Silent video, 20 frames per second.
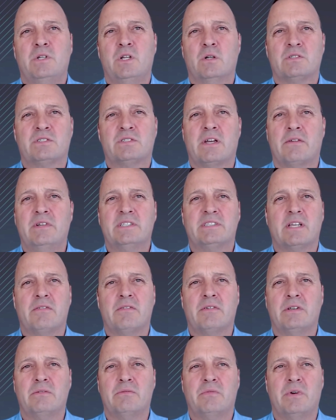you know,
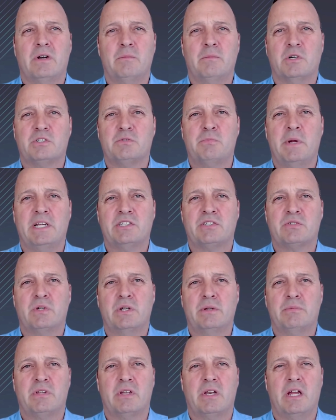77 very much
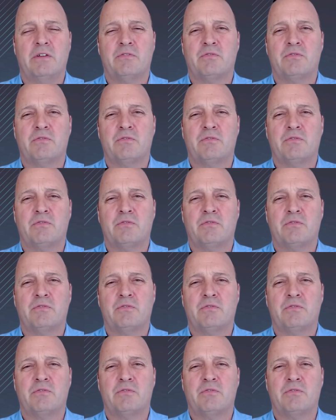mainstream today